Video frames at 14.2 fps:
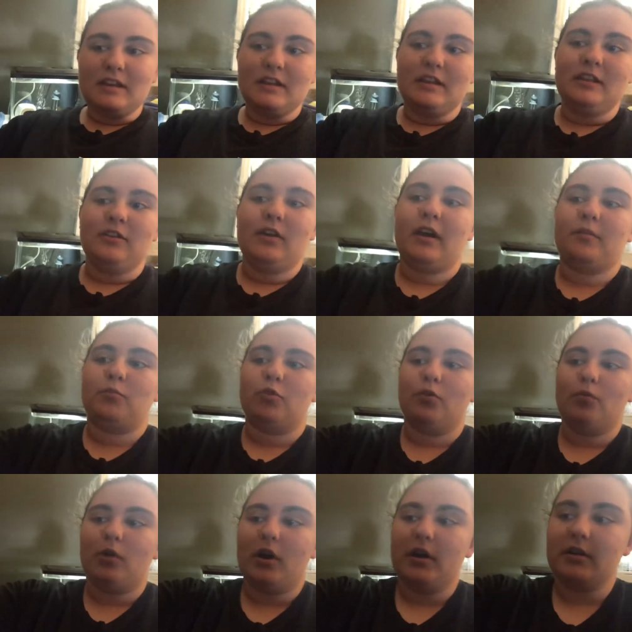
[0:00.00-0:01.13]
and you add more
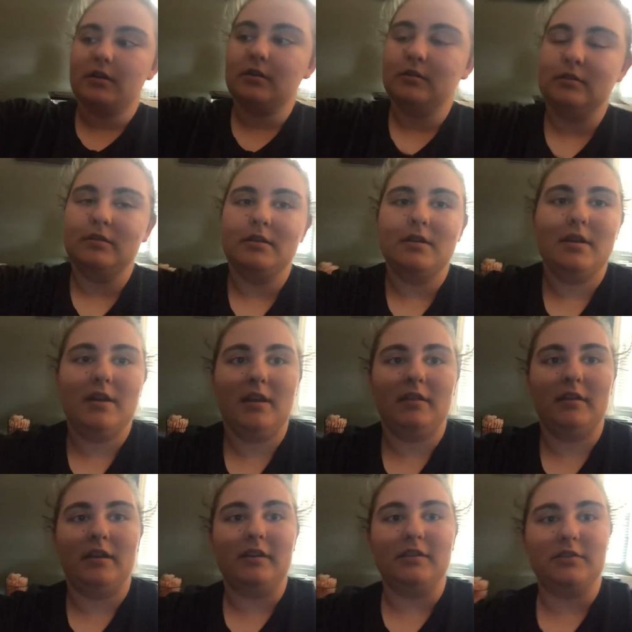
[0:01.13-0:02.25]
water and
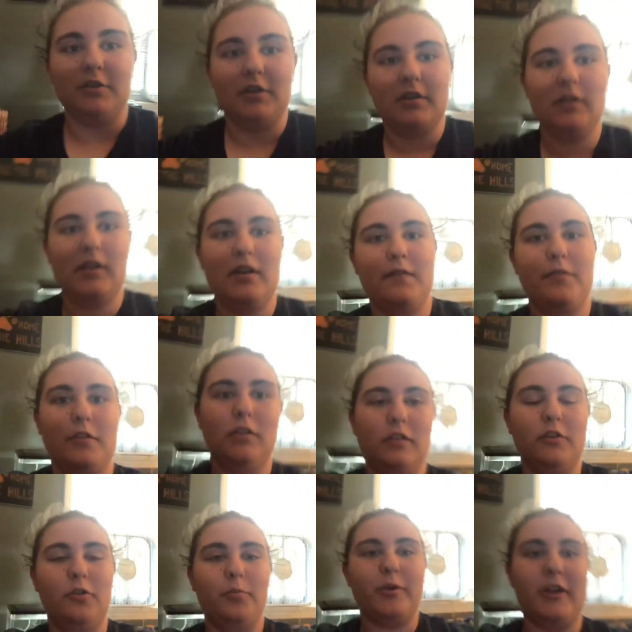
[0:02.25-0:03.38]
let it circulate for a
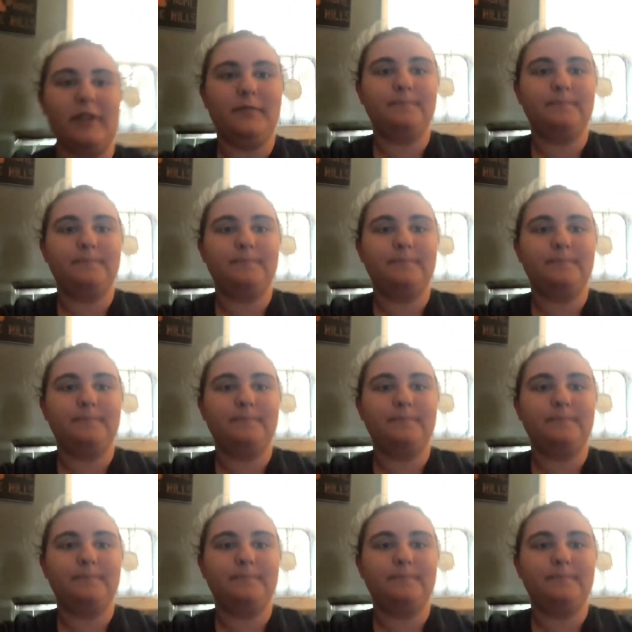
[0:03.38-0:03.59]
little bit,